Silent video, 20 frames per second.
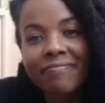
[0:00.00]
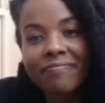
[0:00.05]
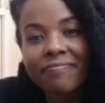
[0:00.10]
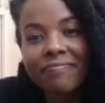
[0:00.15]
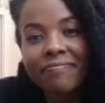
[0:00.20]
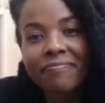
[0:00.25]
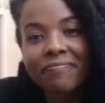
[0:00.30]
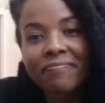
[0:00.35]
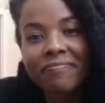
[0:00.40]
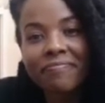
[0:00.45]

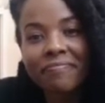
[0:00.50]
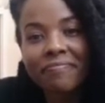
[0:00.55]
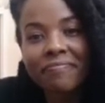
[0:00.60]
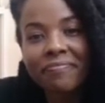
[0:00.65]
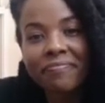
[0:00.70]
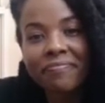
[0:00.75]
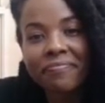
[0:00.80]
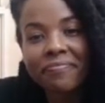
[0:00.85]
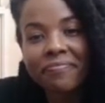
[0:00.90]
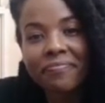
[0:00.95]

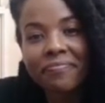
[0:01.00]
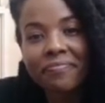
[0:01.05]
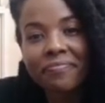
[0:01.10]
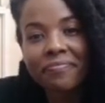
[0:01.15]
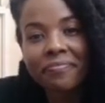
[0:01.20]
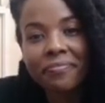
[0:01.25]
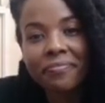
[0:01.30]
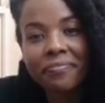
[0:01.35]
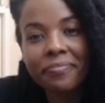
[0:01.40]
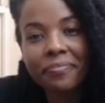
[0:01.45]

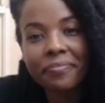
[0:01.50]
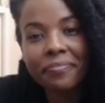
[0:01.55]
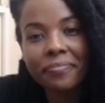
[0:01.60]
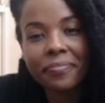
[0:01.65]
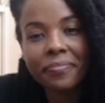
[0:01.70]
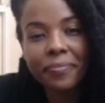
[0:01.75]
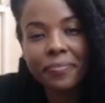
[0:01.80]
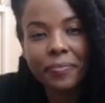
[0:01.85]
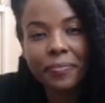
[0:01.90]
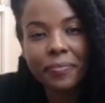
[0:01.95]

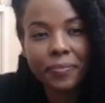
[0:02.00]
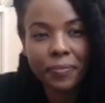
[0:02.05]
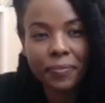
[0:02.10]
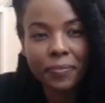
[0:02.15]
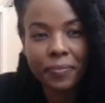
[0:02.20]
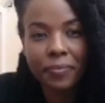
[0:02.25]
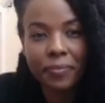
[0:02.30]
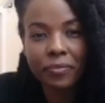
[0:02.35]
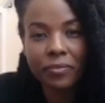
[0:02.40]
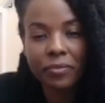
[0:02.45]

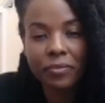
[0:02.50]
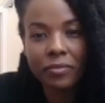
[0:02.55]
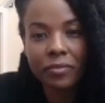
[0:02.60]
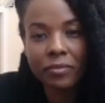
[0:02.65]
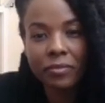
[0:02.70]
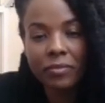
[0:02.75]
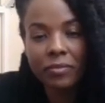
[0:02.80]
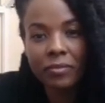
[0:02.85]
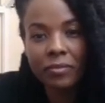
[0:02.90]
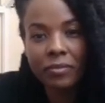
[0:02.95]

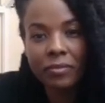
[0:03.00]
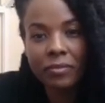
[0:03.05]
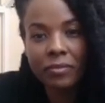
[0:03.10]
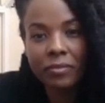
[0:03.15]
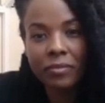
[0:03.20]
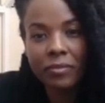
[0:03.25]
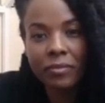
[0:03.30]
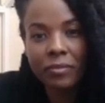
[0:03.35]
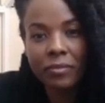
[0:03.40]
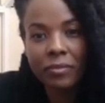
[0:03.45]

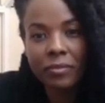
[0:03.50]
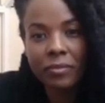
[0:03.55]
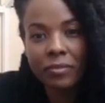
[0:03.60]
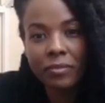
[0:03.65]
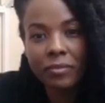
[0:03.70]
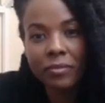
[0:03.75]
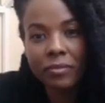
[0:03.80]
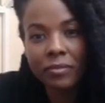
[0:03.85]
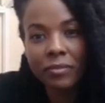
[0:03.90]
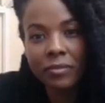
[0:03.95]

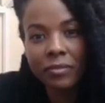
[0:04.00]
The person shown says nothing.